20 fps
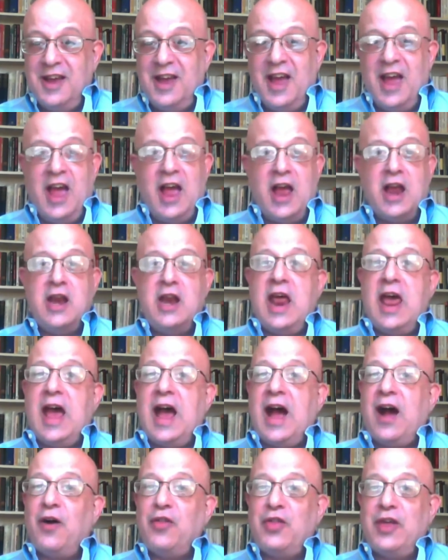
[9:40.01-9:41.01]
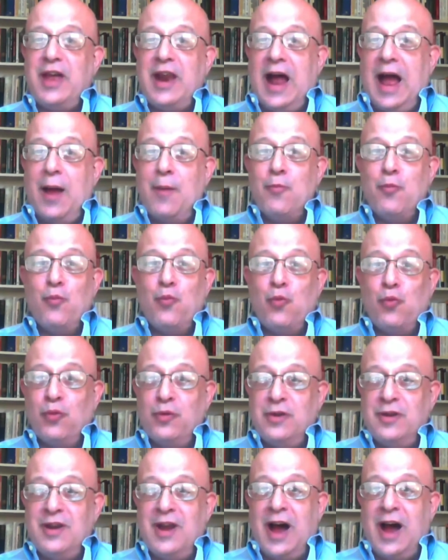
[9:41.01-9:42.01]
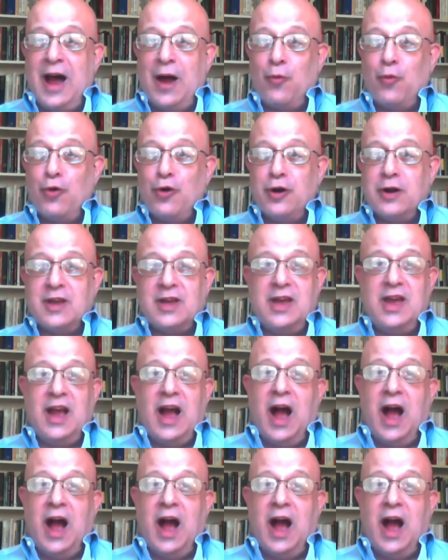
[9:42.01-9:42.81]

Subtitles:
Now that I'm not working,